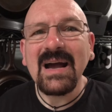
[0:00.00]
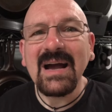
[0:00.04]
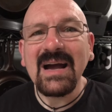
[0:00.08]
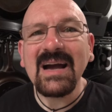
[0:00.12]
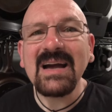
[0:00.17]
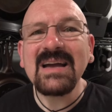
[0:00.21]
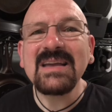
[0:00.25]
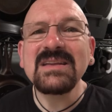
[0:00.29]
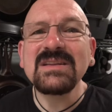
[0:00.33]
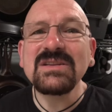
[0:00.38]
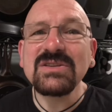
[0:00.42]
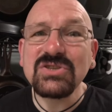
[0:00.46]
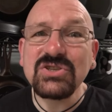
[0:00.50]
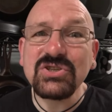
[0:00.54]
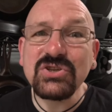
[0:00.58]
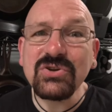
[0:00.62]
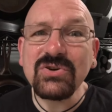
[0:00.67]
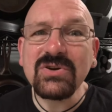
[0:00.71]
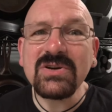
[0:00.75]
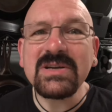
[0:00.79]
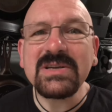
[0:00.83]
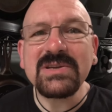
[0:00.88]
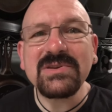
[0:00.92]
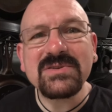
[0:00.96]
I
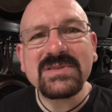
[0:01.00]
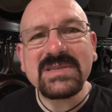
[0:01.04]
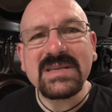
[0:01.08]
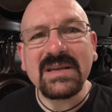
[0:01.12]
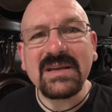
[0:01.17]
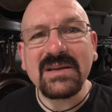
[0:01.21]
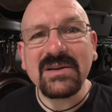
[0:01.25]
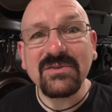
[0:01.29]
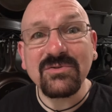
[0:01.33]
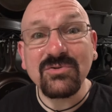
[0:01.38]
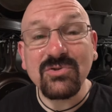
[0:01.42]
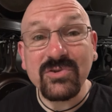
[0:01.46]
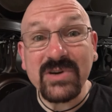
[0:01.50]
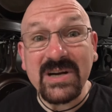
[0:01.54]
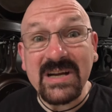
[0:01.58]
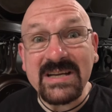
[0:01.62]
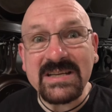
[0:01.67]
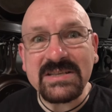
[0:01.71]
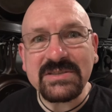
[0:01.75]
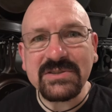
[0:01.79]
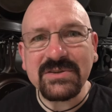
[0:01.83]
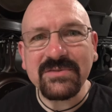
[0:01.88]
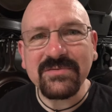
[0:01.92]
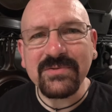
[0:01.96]
enjoy using a
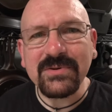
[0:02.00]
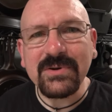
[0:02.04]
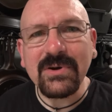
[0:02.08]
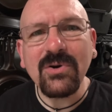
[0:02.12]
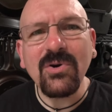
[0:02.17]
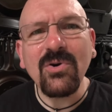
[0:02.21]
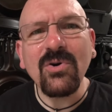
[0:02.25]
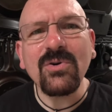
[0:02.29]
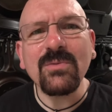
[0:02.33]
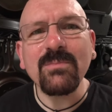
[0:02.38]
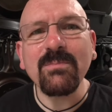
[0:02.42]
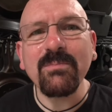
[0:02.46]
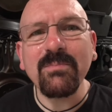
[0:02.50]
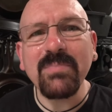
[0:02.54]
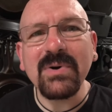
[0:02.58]
grinder for a whole